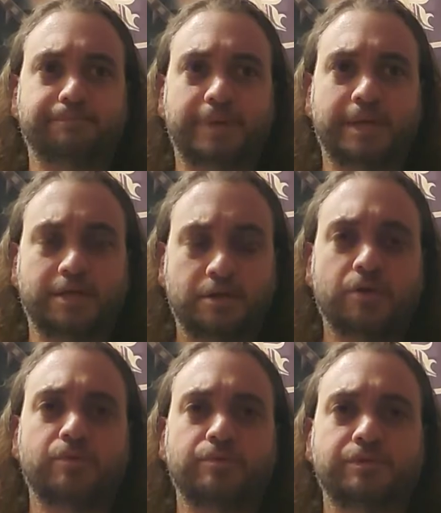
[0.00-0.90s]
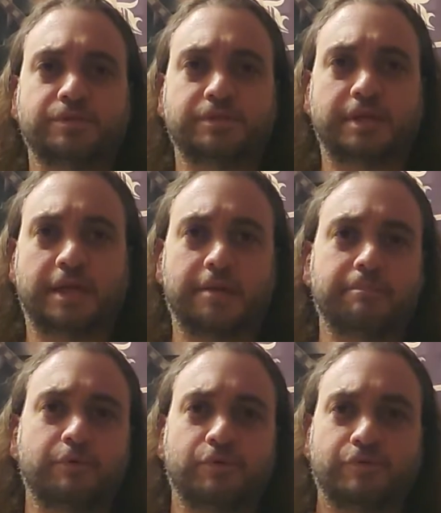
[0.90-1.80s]
he knows how to
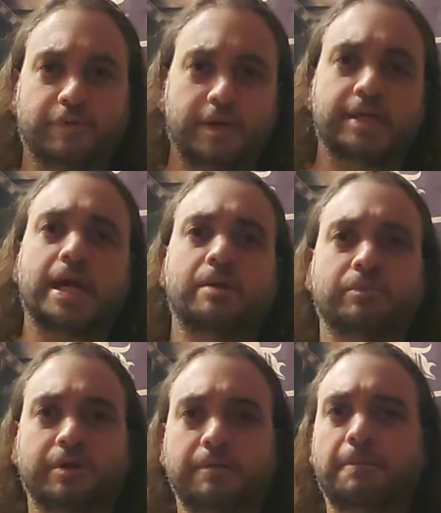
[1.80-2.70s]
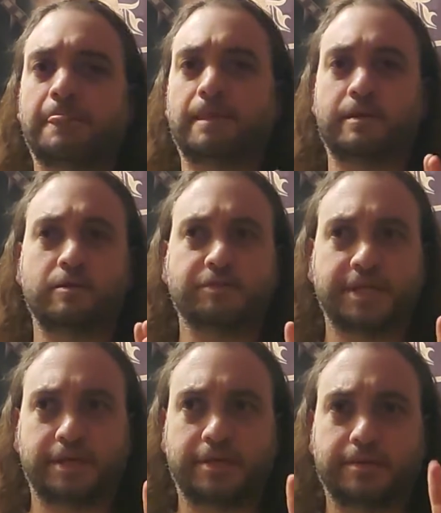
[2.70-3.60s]
move a camera, and knows
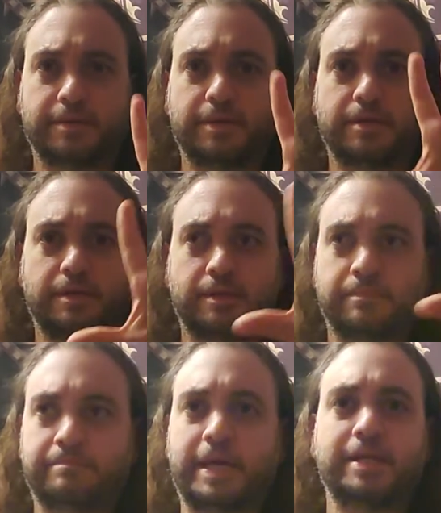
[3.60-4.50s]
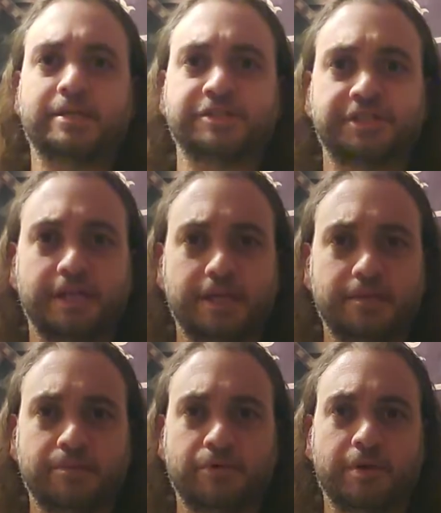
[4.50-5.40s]
how to paint a
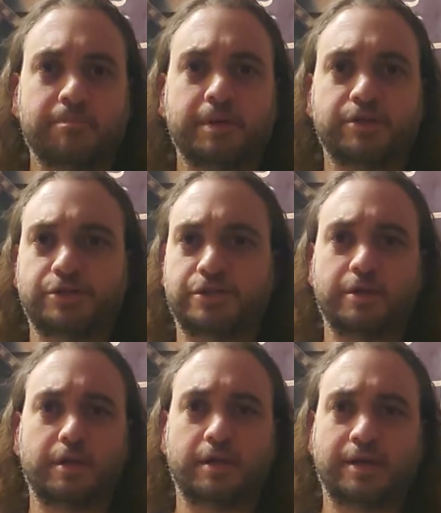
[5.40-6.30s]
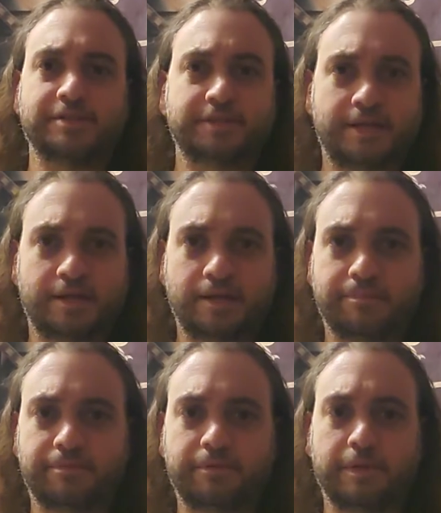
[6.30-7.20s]
scene pretty much and set it
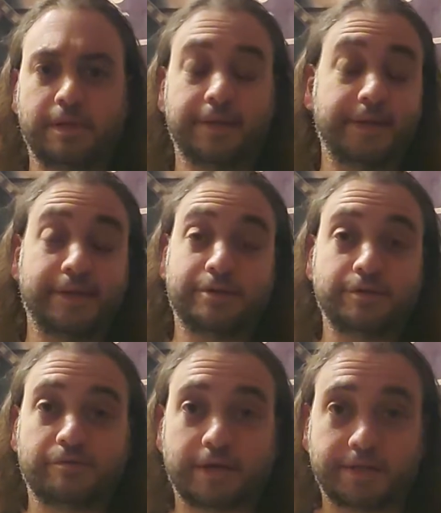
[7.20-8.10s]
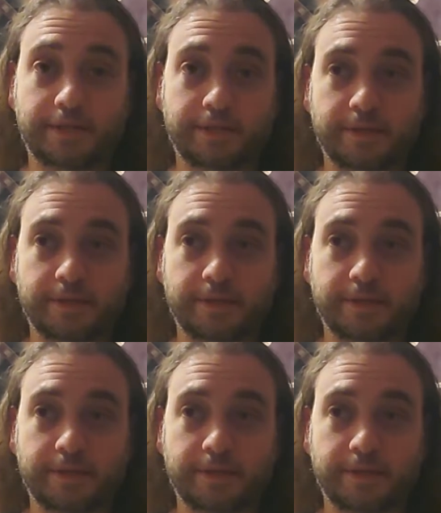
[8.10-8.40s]
up, and good directing.